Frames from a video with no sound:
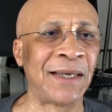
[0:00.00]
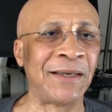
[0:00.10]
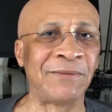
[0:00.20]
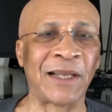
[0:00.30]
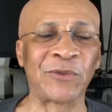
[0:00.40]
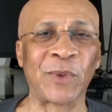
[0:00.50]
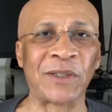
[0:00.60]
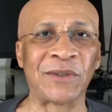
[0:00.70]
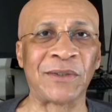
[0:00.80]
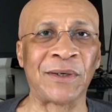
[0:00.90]
if that's
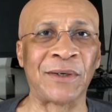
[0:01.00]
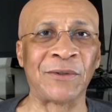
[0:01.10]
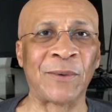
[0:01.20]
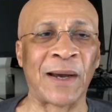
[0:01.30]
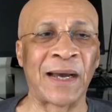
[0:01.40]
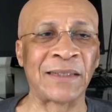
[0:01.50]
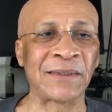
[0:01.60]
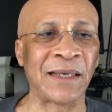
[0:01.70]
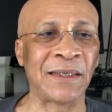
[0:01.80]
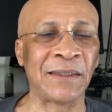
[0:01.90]
what you are
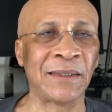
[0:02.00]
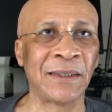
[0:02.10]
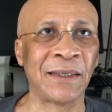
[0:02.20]
asking.